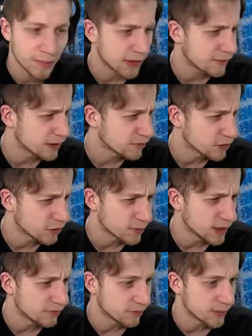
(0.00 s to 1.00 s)
if that's what you
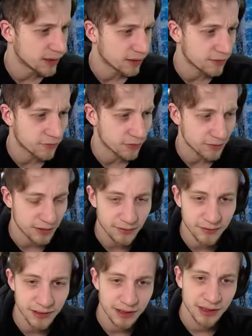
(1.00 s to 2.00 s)
mean, if you mean like a
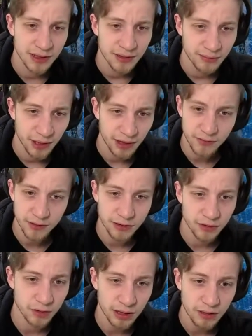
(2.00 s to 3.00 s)
photographer. But I think
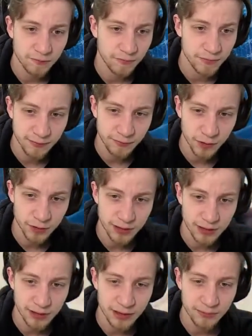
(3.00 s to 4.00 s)
you can
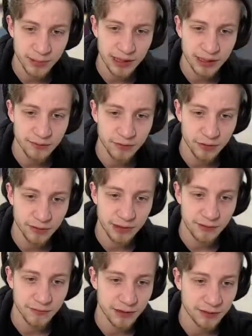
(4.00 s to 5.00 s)
being a
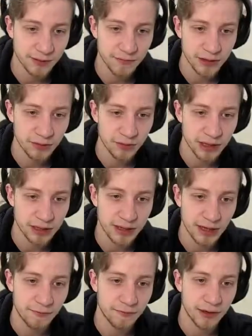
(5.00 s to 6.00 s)
photographer is something that you can
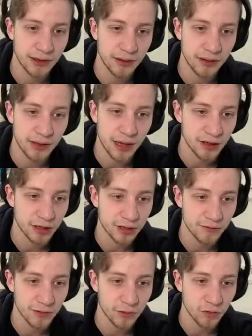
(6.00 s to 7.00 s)
definitely learn
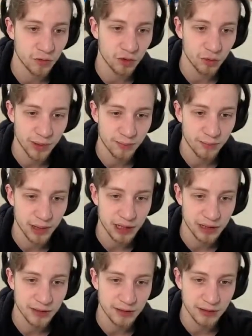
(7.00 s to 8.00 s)
just from YouTube and
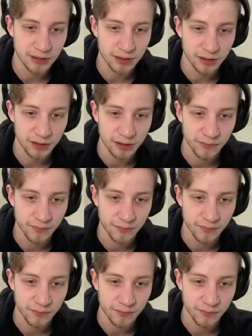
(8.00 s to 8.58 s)
practicing a lot.